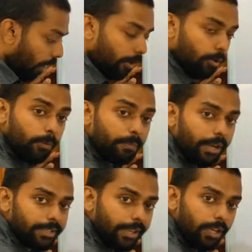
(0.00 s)
are not
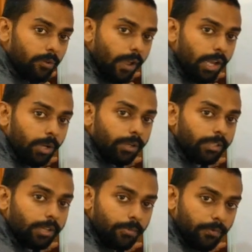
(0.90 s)
passing any value at
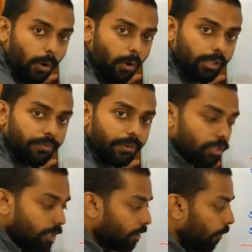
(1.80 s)
the time of calling the
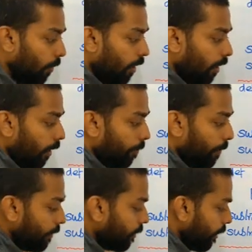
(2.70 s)
function, so it
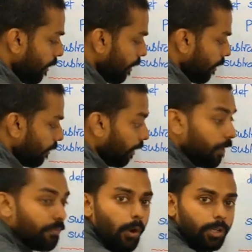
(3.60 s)
prints the
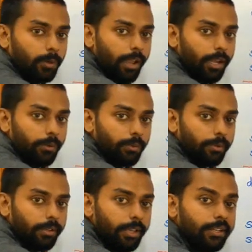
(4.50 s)
default value.
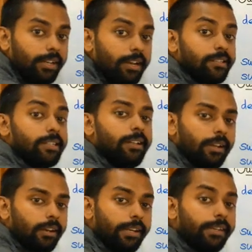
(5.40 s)
It takes
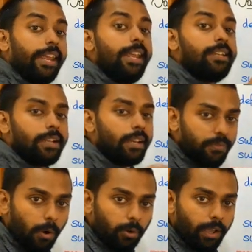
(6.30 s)
the
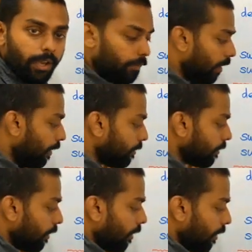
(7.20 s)
default value, that
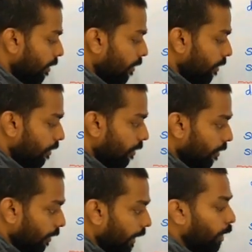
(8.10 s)
is
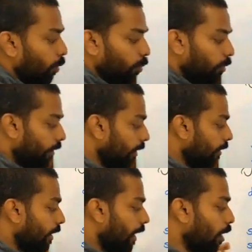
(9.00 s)
Geetu.
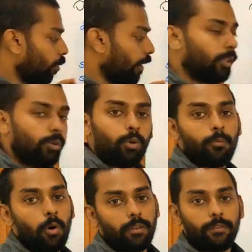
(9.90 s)
Okay, hello Geetu, good
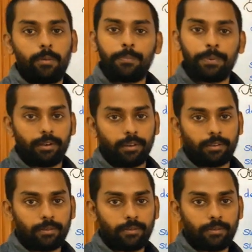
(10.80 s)
morning will be printed.